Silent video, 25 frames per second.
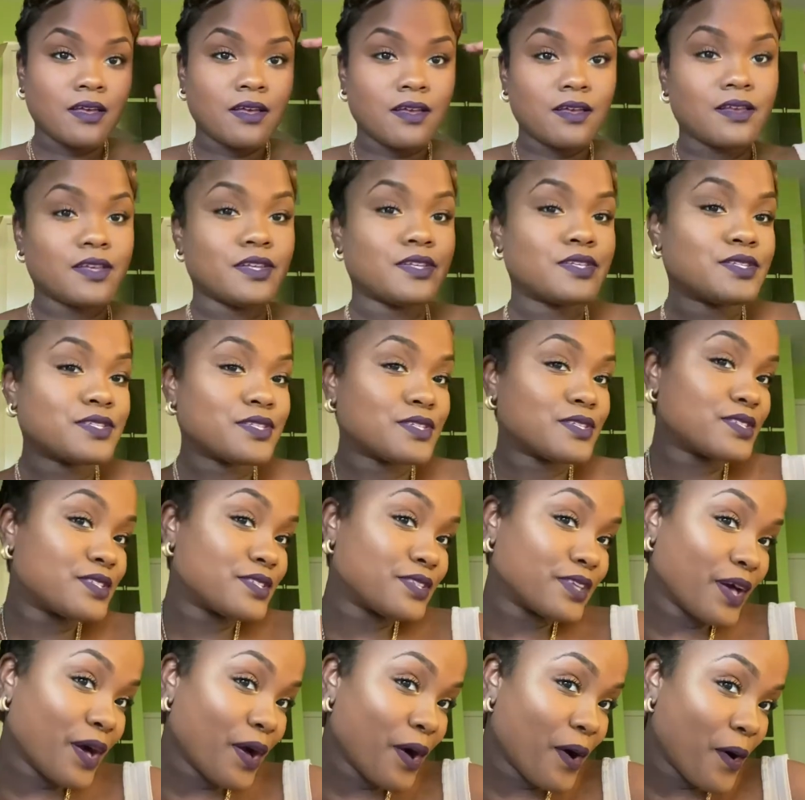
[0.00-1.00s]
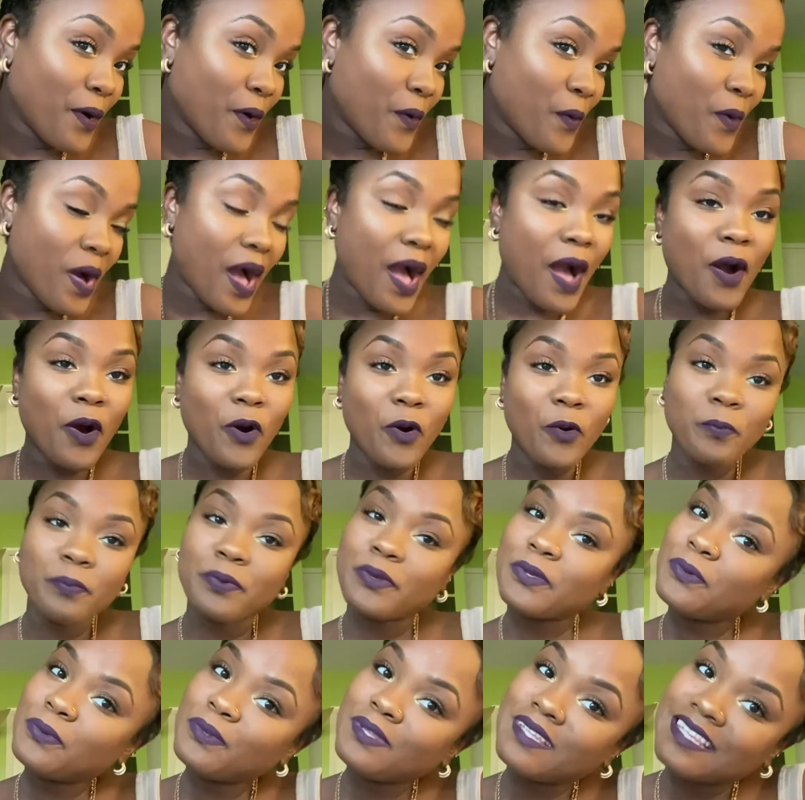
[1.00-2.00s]
So I hope
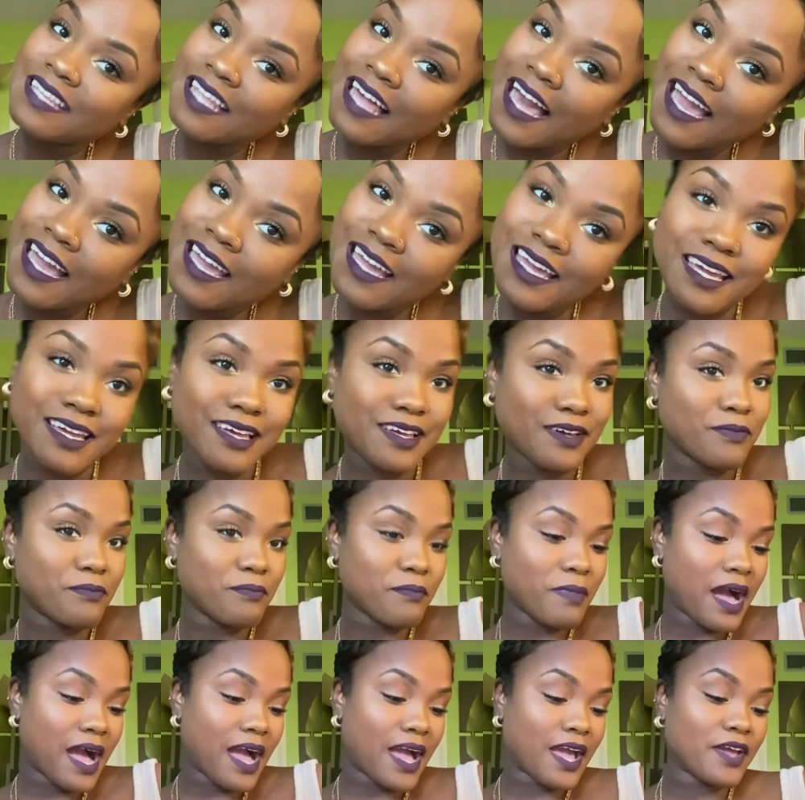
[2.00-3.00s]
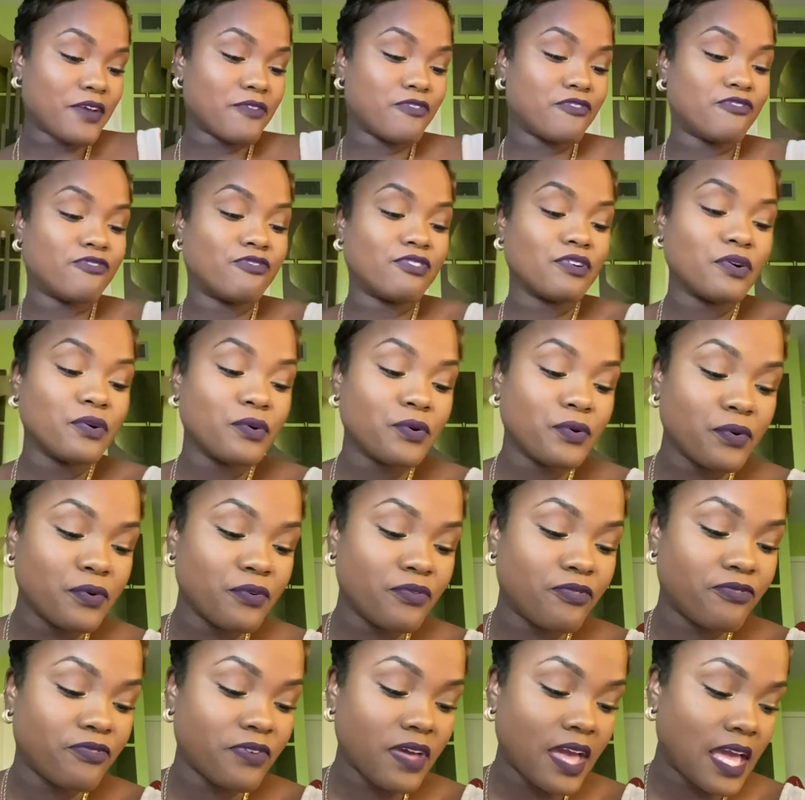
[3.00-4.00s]
you like my full
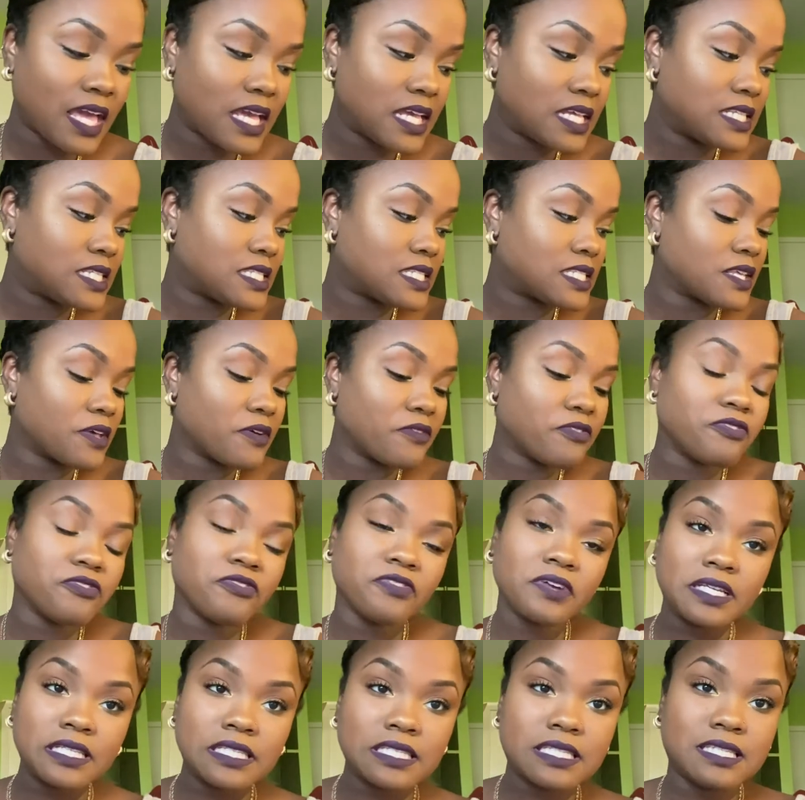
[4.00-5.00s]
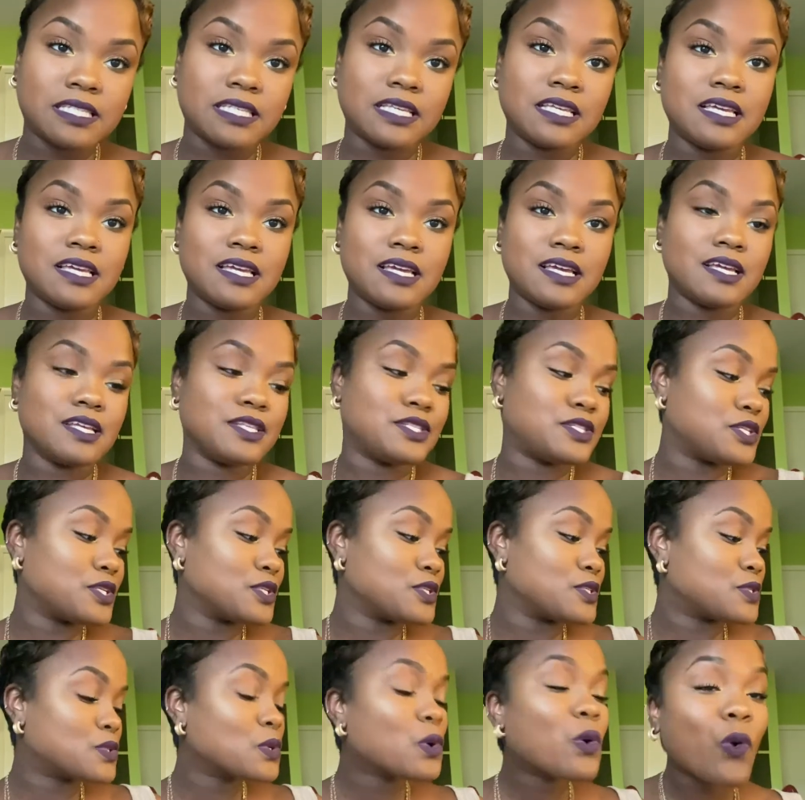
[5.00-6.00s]
face Fenty
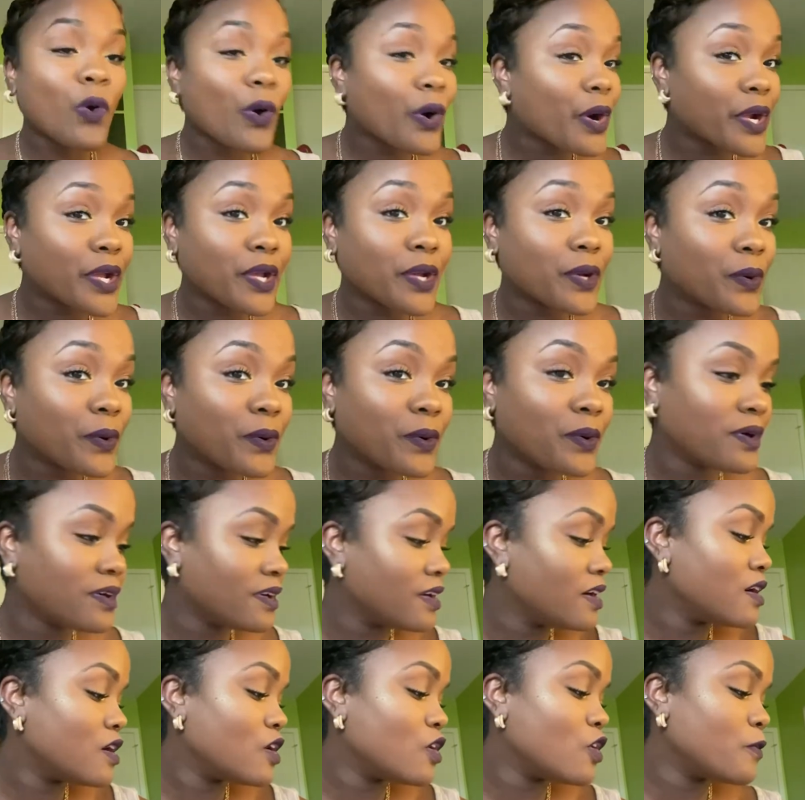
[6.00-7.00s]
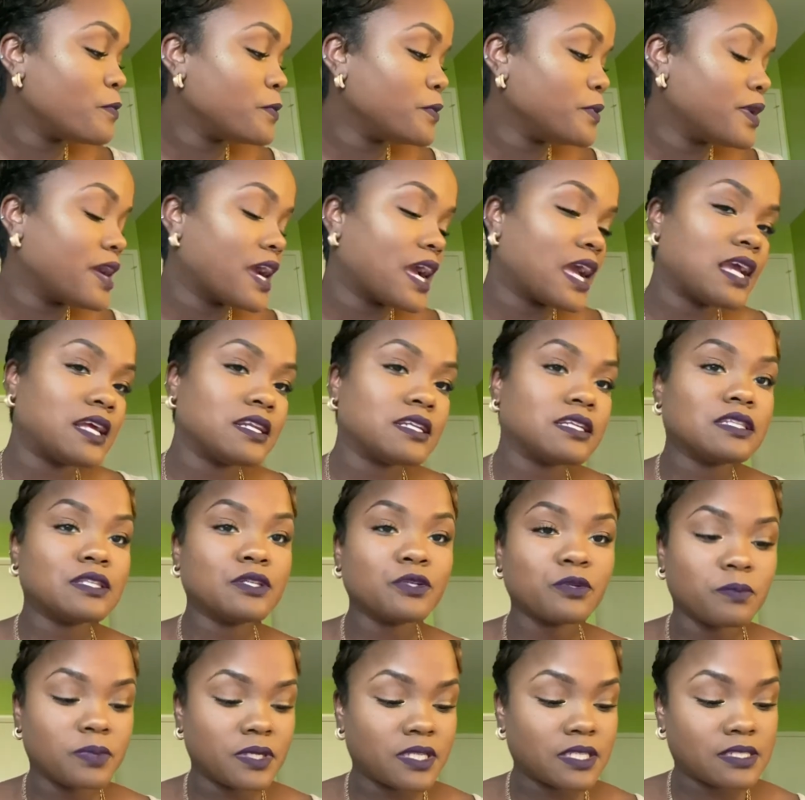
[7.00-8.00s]
tutorial. Hope you gained a
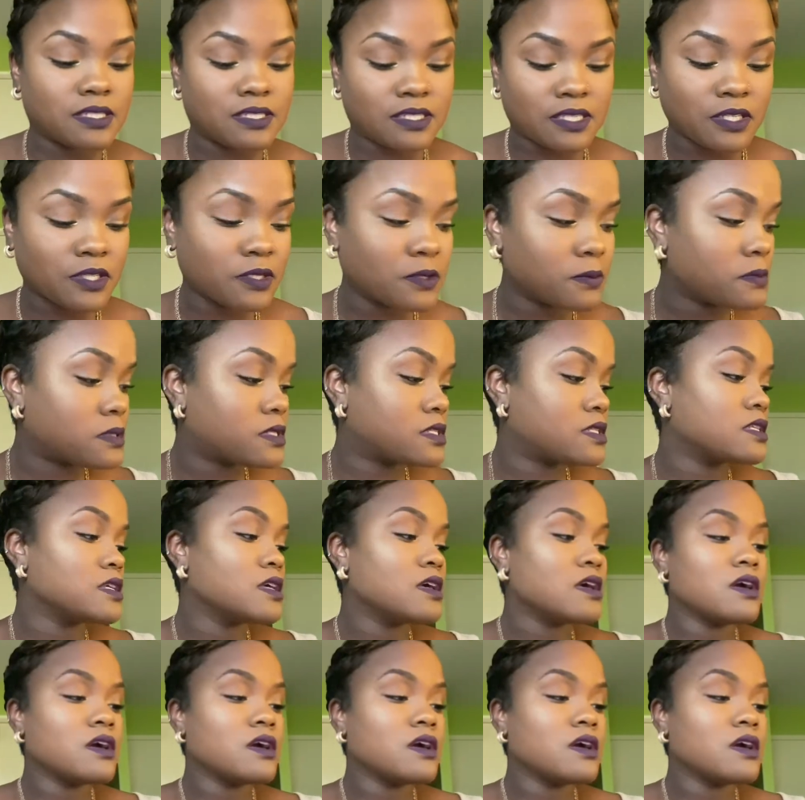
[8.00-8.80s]
little bit of tips.